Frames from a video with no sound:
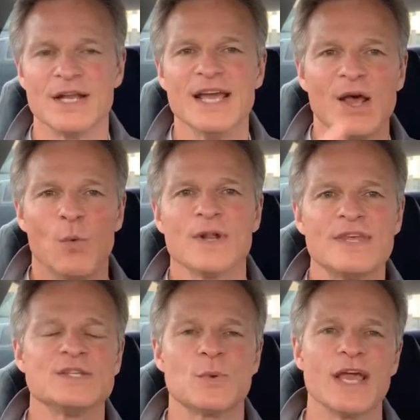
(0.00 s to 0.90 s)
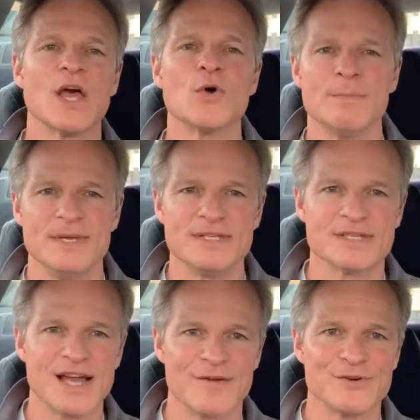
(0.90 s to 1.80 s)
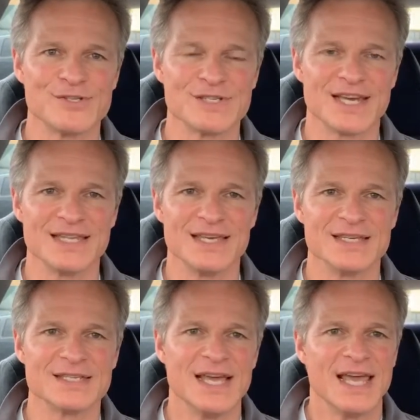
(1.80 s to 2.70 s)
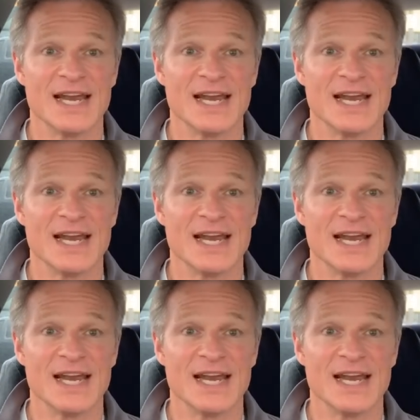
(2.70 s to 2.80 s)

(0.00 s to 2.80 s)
And one of the things when I go to business conferences like this,